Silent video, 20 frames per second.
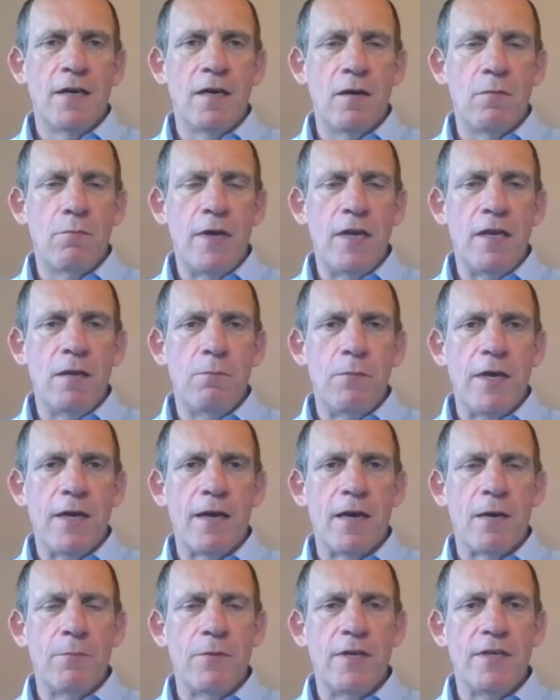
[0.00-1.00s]
Many big
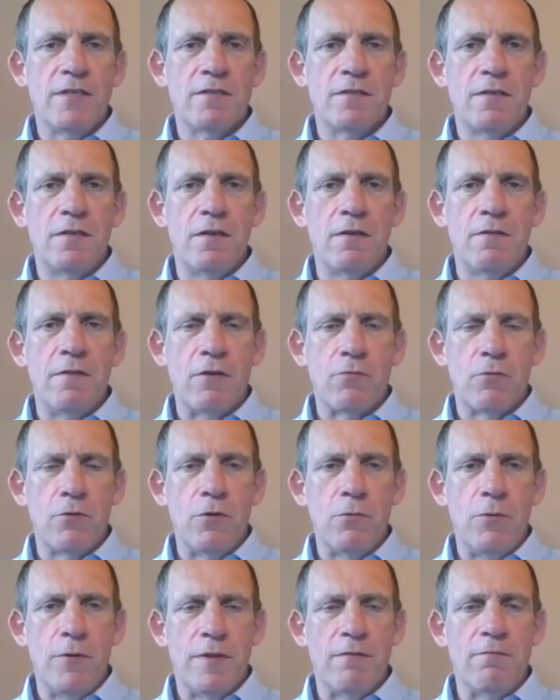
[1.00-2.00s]
companies, they
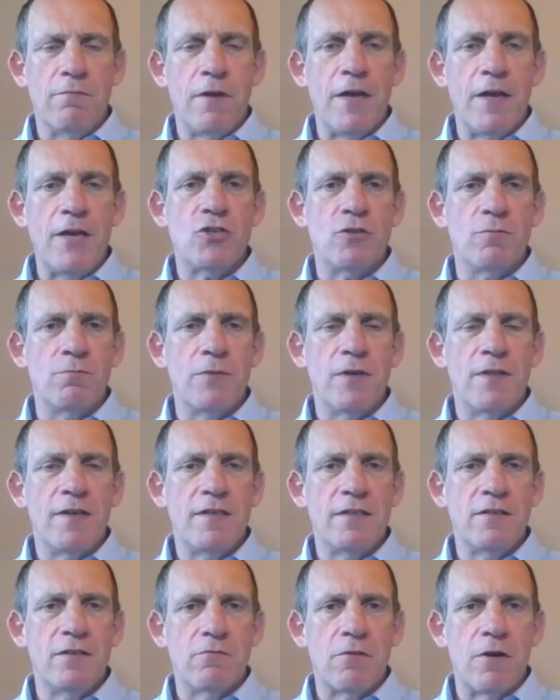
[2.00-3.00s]
grew with inflation, but they
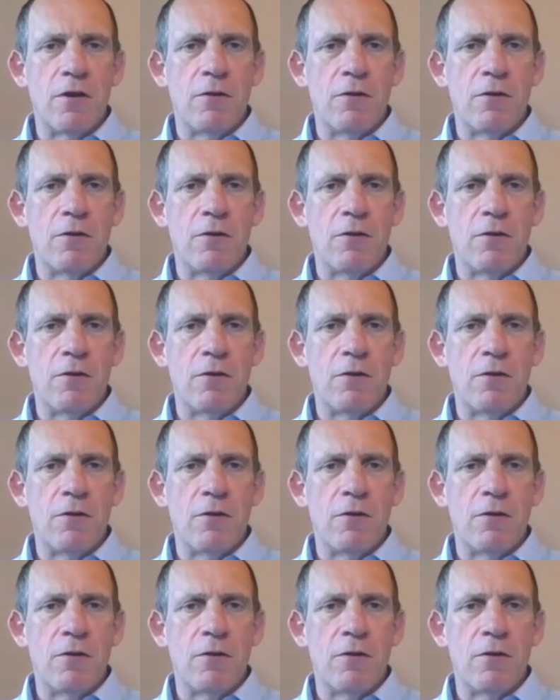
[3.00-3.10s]
didn't grow